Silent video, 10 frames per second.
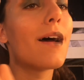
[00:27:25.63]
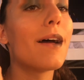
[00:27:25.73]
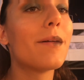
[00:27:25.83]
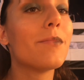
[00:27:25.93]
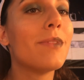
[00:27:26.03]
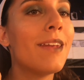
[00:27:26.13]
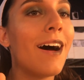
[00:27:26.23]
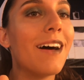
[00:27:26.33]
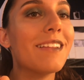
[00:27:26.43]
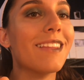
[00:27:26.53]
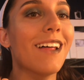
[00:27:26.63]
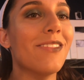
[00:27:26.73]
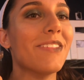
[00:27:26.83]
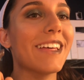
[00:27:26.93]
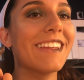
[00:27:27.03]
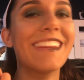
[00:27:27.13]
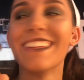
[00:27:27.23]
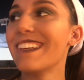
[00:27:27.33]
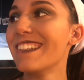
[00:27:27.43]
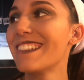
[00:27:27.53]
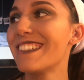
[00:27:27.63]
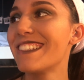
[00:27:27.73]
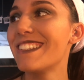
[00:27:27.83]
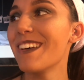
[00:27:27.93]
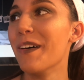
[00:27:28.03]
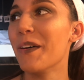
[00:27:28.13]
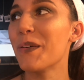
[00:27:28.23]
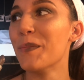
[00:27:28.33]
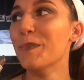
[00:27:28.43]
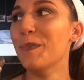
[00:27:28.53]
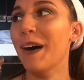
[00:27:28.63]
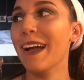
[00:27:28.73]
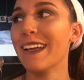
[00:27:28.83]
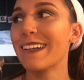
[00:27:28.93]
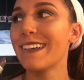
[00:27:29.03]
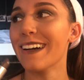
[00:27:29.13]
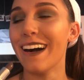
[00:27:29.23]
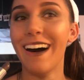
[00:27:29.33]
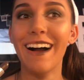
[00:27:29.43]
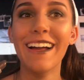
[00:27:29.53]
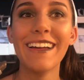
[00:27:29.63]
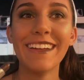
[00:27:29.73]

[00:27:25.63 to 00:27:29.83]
I'm not loving this. Oh my god.